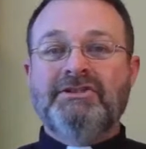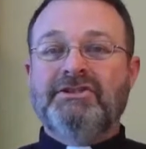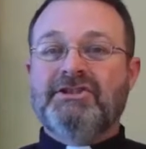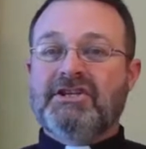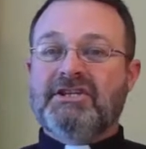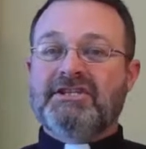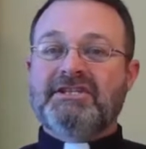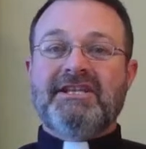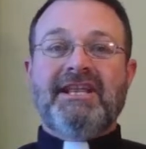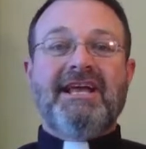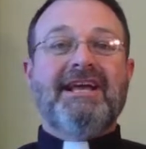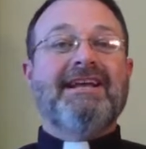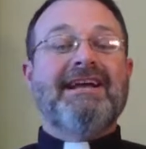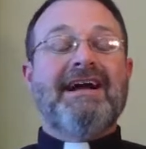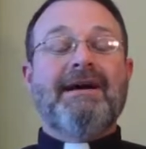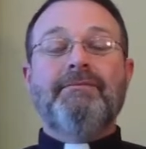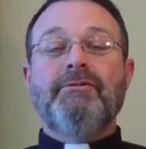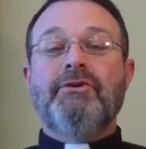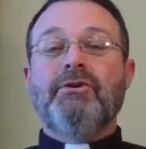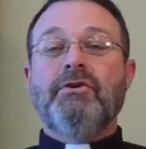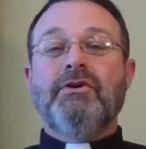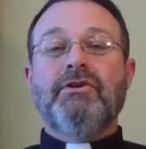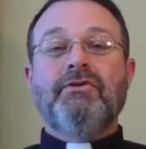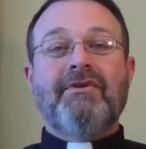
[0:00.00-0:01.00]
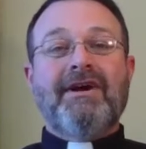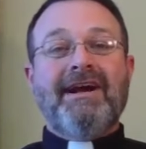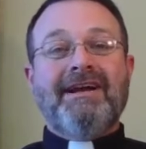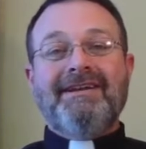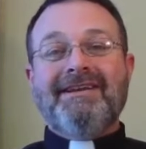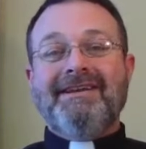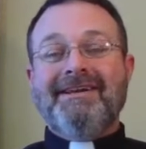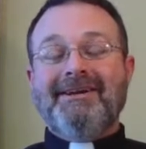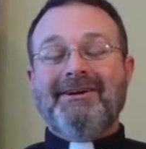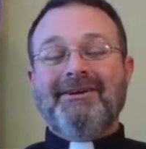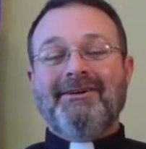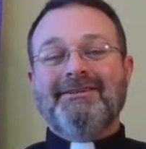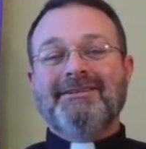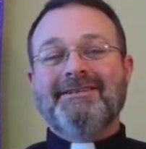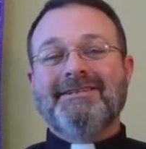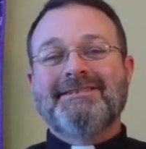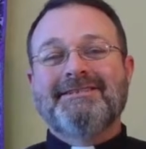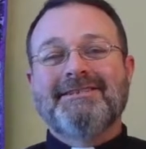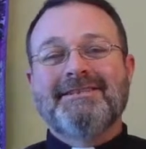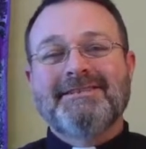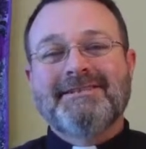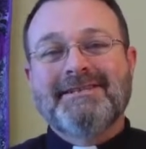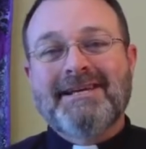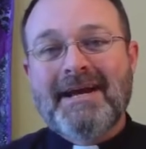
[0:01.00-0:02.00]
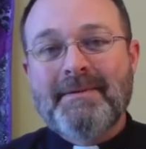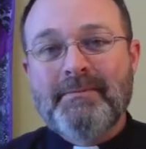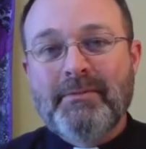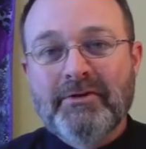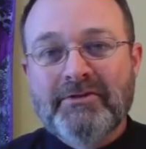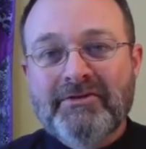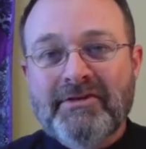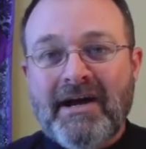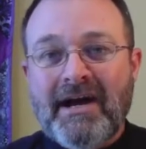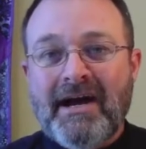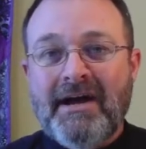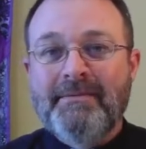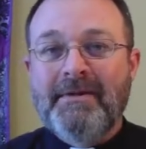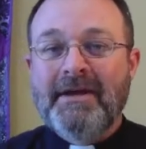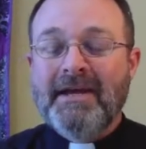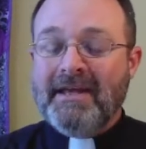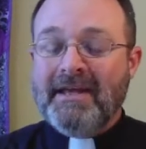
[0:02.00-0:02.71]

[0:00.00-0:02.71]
just like I'm doing right here in this disciple time.